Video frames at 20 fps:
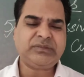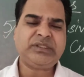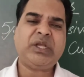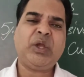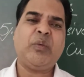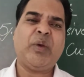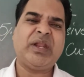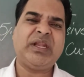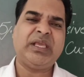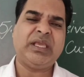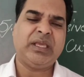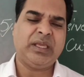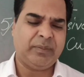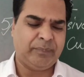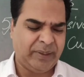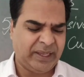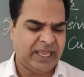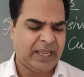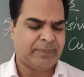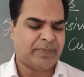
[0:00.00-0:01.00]
when he
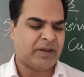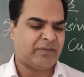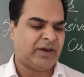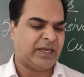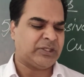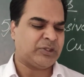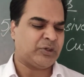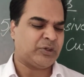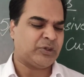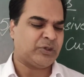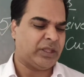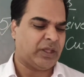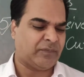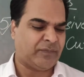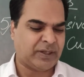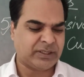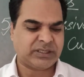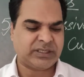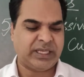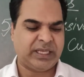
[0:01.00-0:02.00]
became the viceroy, the
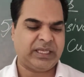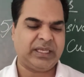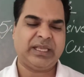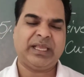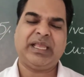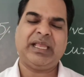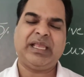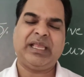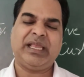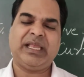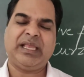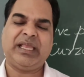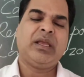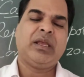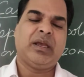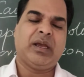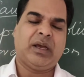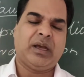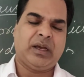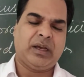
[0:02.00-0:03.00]
first thing he
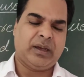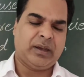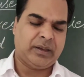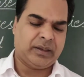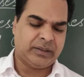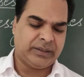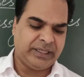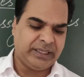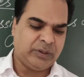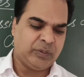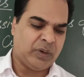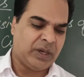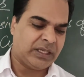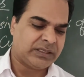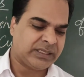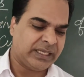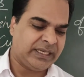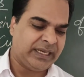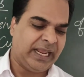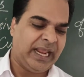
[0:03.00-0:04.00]
did
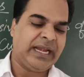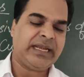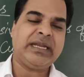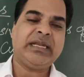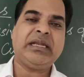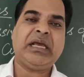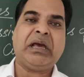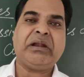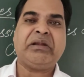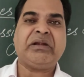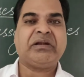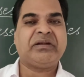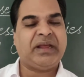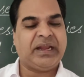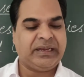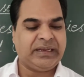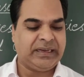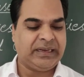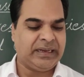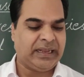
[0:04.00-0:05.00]
was in
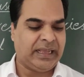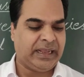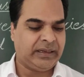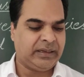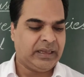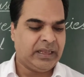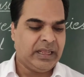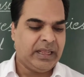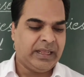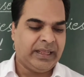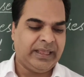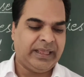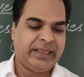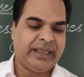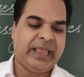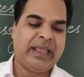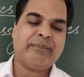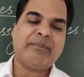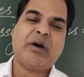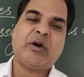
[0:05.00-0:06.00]
1899 he
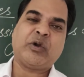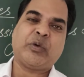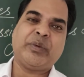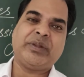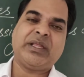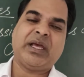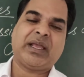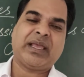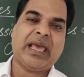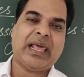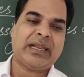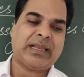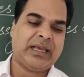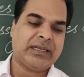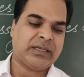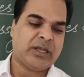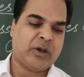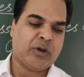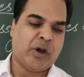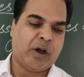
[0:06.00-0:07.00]
came out with the
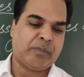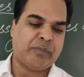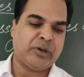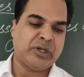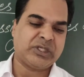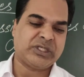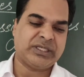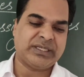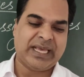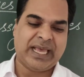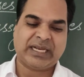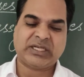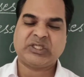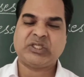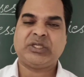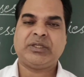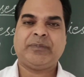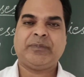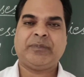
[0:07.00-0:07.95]
Calcutta Corporation Act.